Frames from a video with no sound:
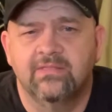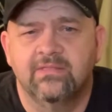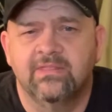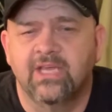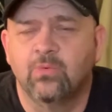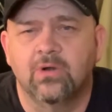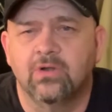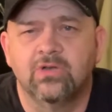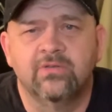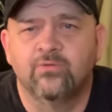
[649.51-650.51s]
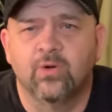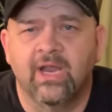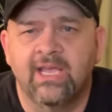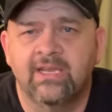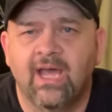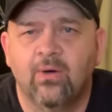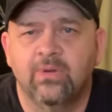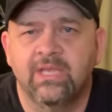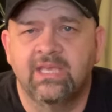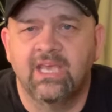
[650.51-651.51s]
They weren't looking for a handout when
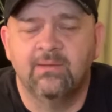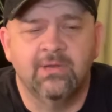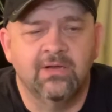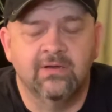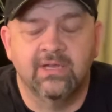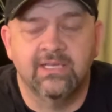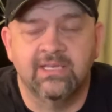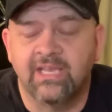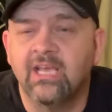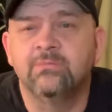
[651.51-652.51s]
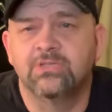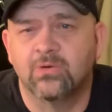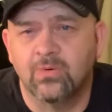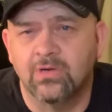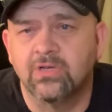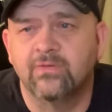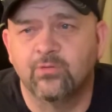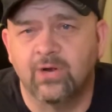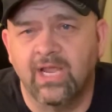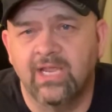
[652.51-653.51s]
they came here, and they damn sure weren't looking
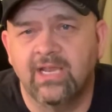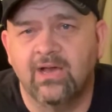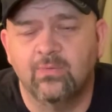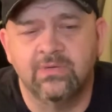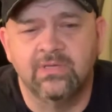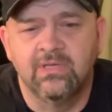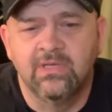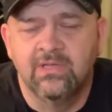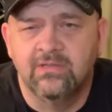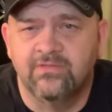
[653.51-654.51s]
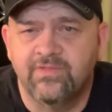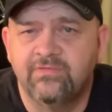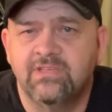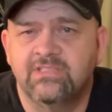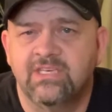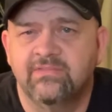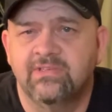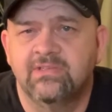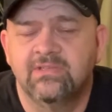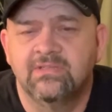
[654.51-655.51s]
for a handout when the
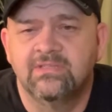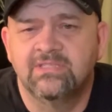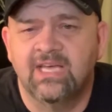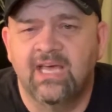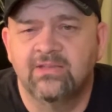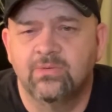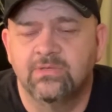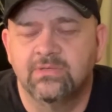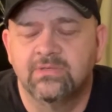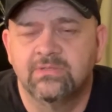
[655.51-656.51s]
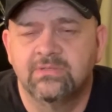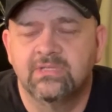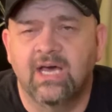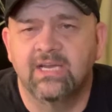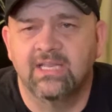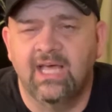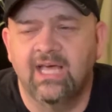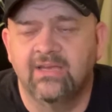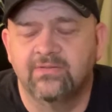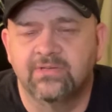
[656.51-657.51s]
57 signed on the dotted
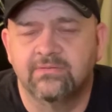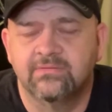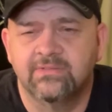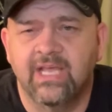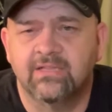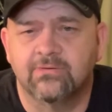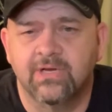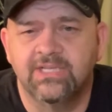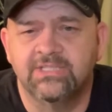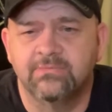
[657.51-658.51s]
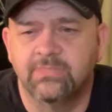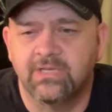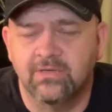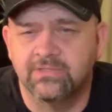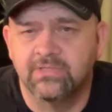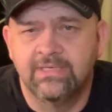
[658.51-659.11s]
line of the Declaration, because